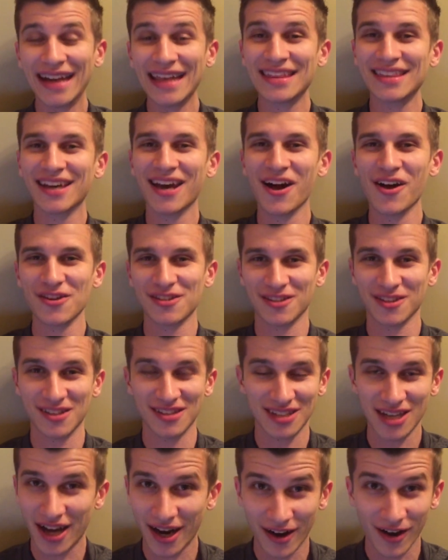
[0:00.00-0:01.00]
anything else the
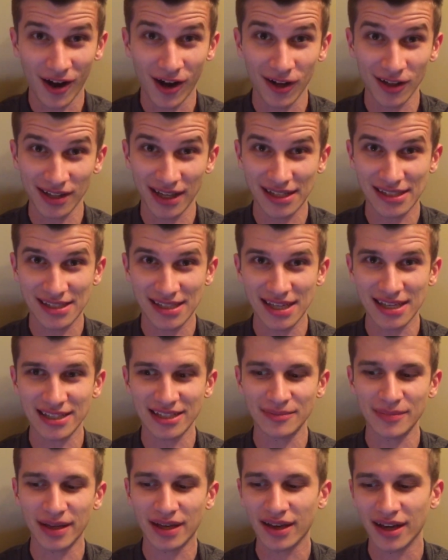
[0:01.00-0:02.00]
entire holiday
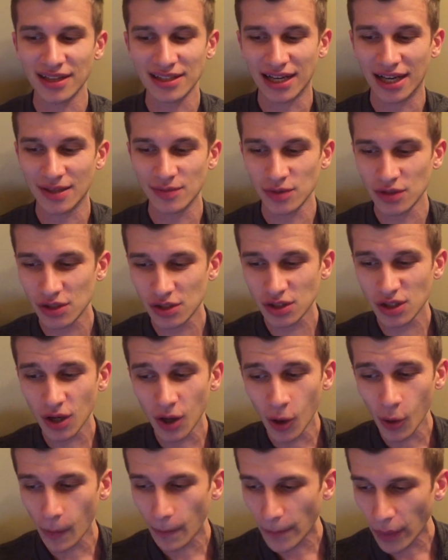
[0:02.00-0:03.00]
season because I'm
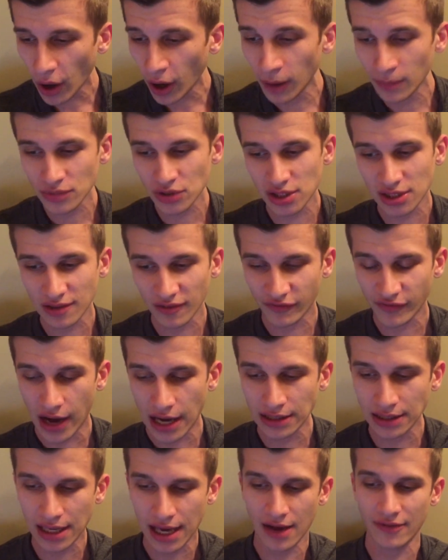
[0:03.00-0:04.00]
so pumped just to
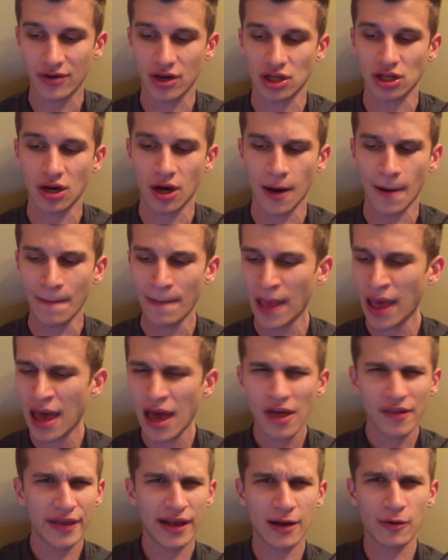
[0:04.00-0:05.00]
finally have a shirt
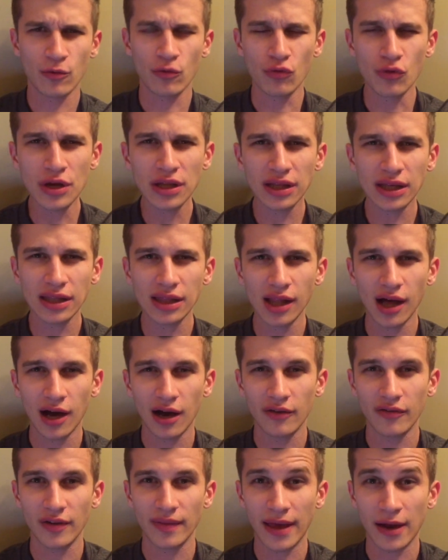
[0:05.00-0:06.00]
that I really
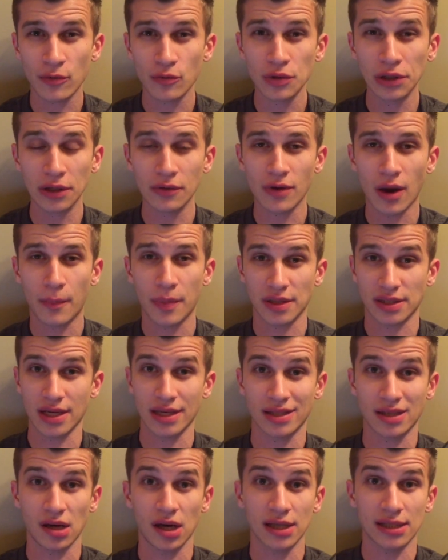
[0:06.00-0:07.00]
love and that really
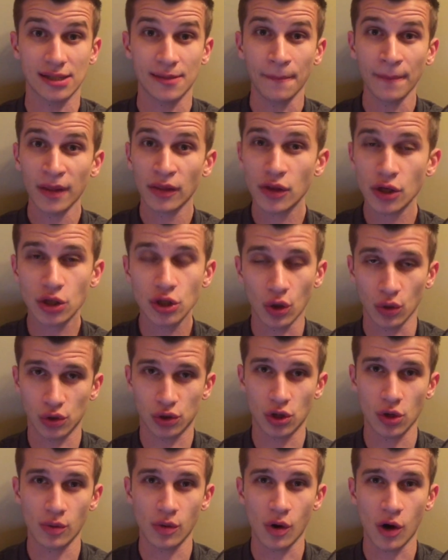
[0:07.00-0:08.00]
represents us the
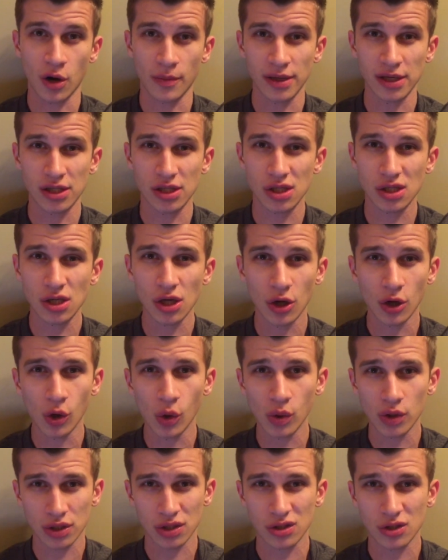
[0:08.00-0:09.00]
Ghost Robo Army
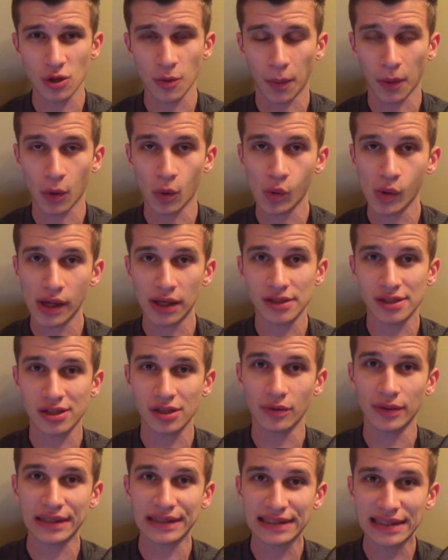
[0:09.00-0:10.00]
so super well.
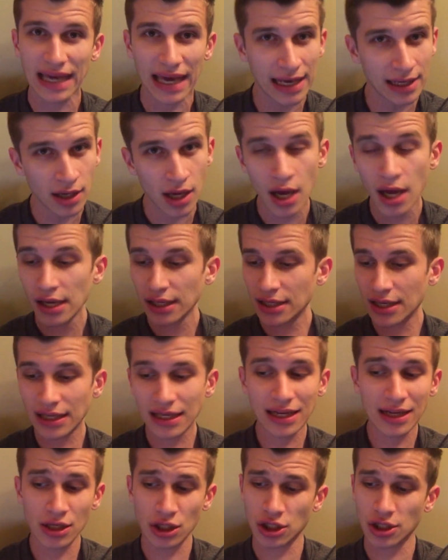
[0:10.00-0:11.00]
So again, you
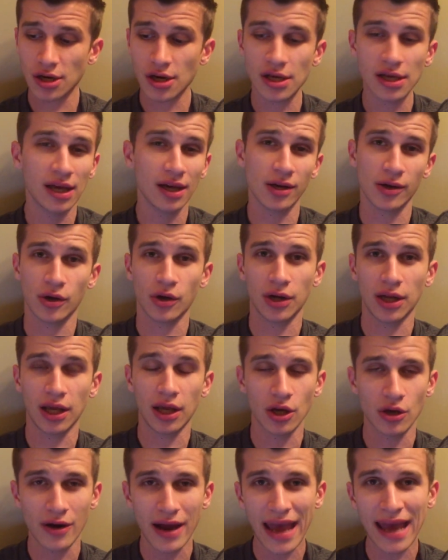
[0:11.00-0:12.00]
get a shirt, you get a hoodie,
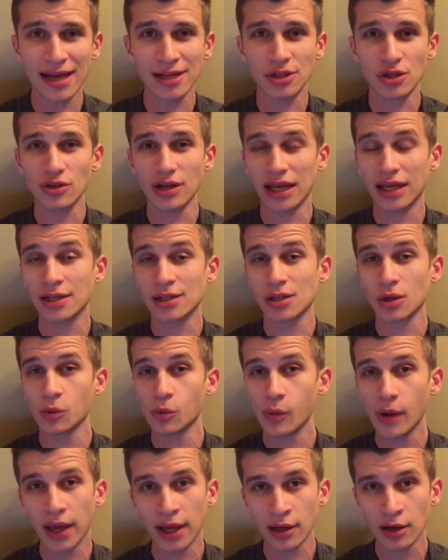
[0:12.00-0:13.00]
you're entered in to
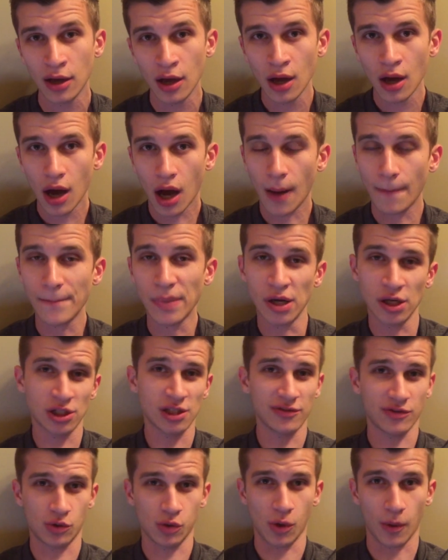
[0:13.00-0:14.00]
win a bunch
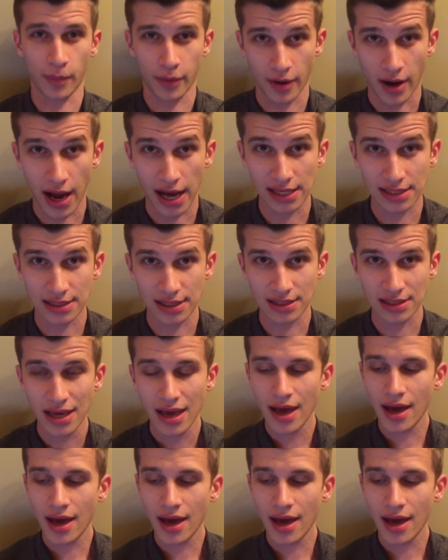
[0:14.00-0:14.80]
of cool prizes.